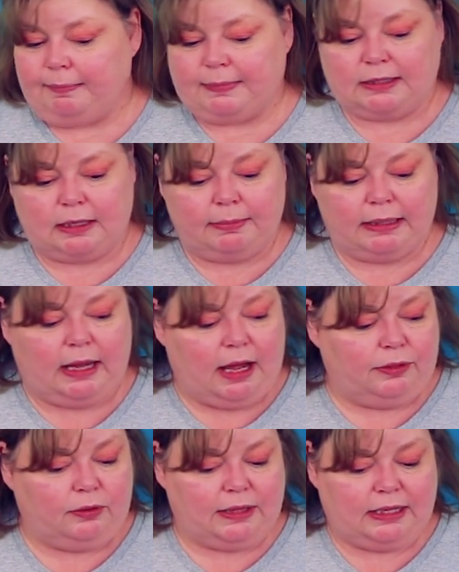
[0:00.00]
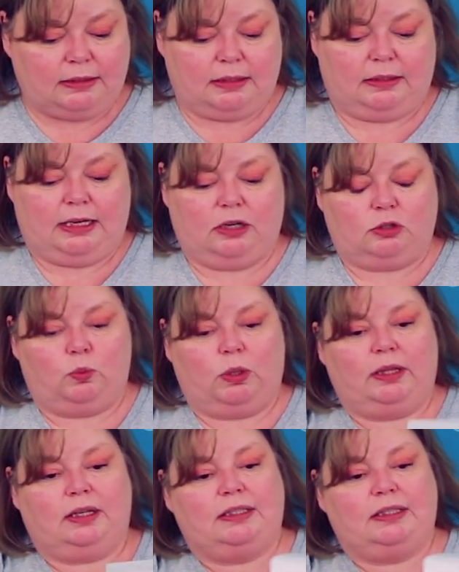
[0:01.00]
Some of the other things is, here's one of the